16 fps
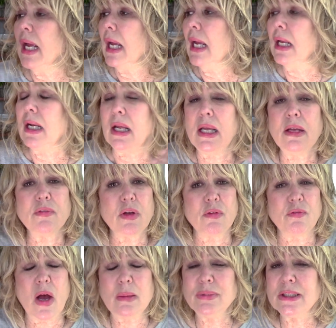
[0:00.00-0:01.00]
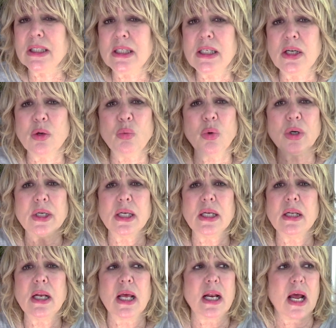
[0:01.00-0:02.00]
And if I'm sitting here
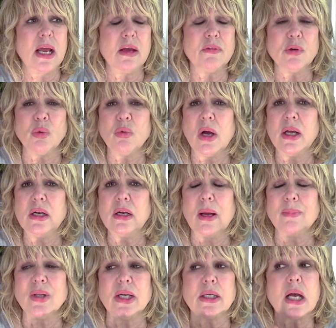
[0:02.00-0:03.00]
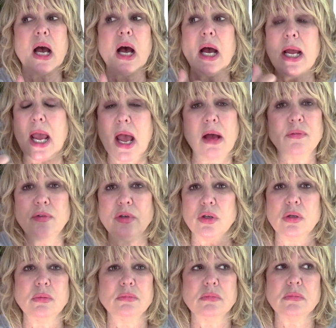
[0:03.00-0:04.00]
working and I haven't run, I'm like, I have
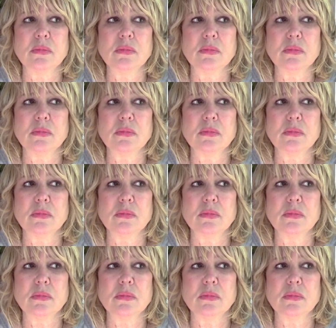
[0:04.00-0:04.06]
to.